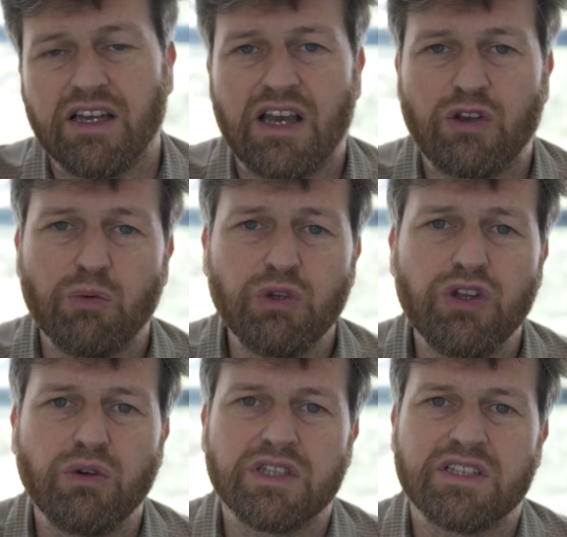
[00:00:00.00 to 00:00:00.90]
Now you will
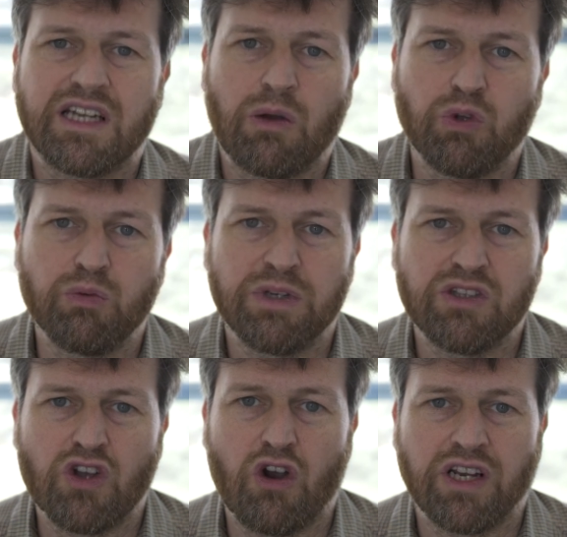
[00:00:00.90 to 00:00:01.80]
notice that I will be
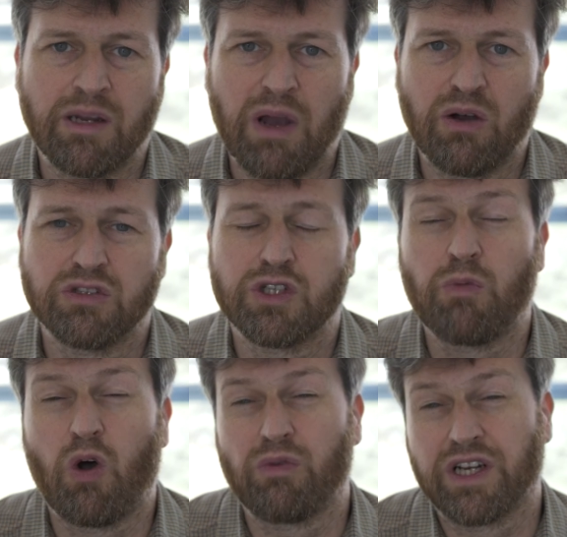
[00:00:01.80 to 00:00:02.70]
talking about
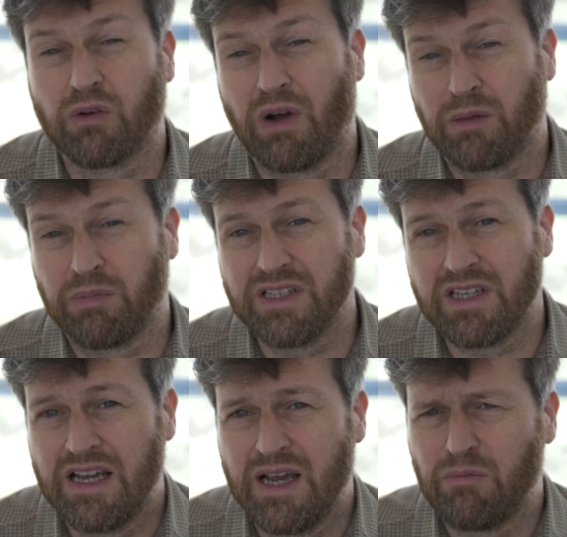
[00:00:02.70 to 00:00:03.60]
SmallRig quite a
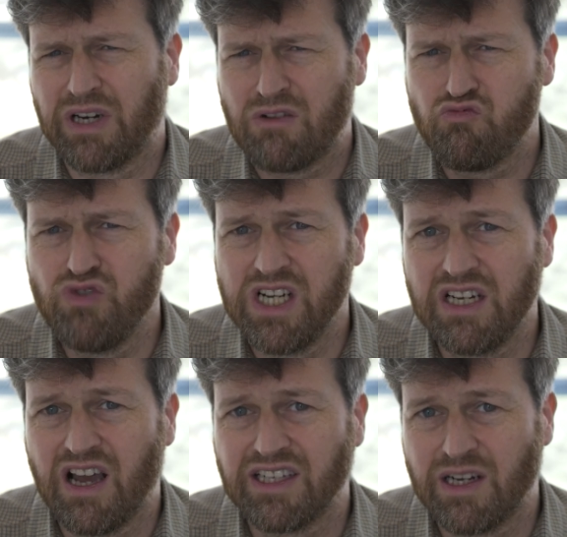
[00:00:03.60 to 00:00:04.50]
bit, but I
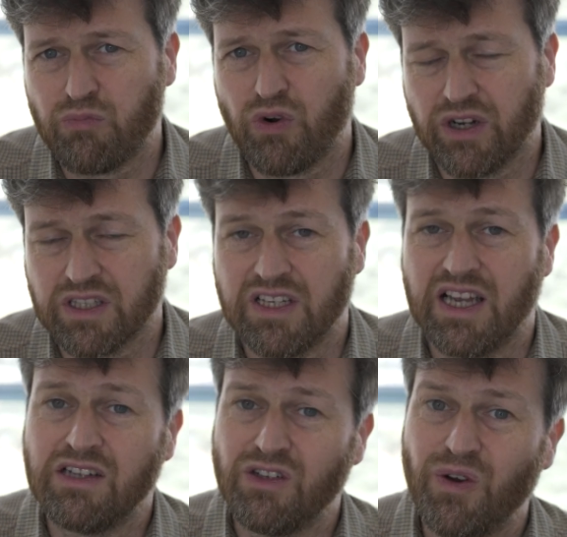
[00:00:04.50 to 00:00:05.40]
really like their product.
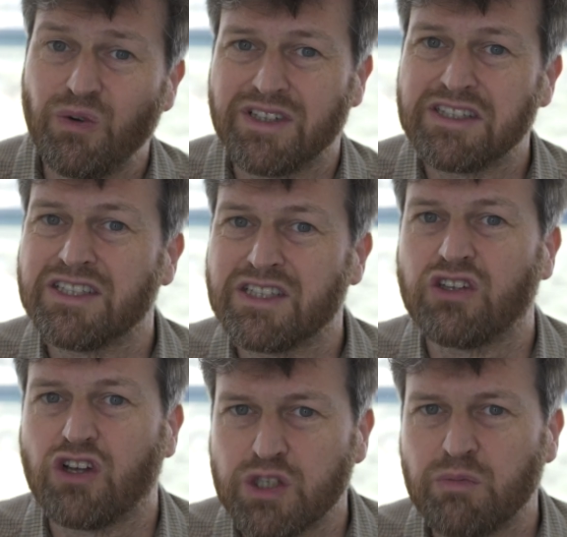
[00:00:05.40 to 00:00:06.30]
And no, this is
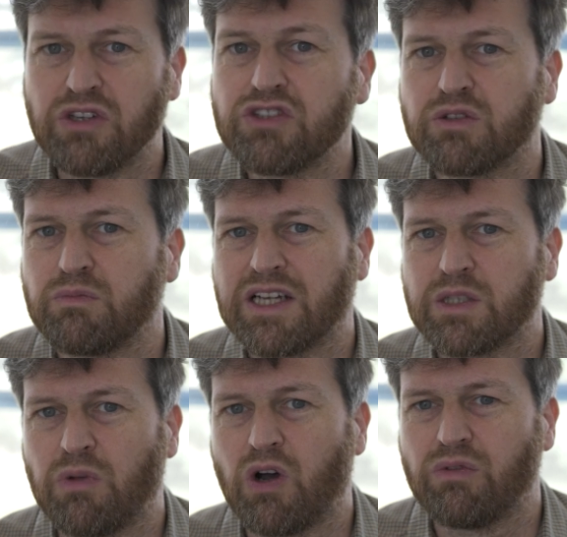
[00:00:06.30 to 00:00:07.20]
not sponsored by
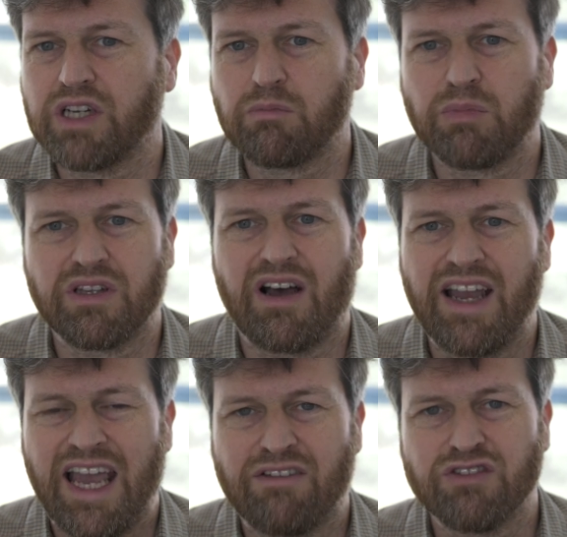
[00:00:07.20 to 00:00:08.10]
SmallRig, but
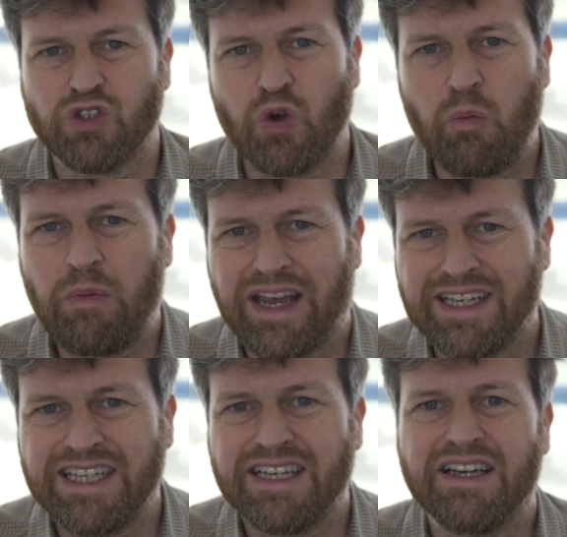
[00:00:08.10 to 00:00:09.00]
I have so
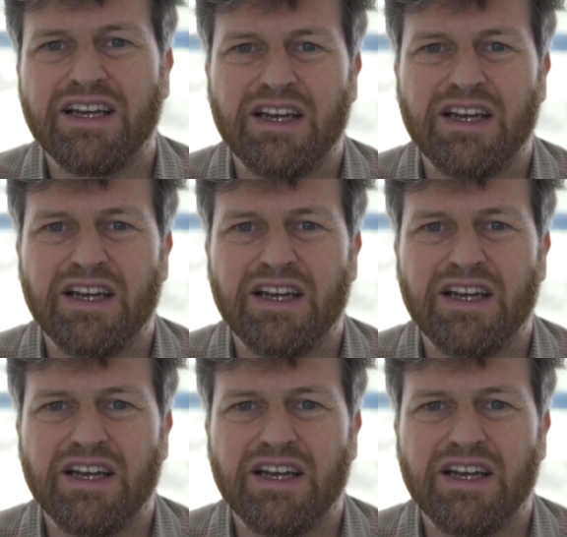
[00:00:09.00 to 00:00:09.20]
many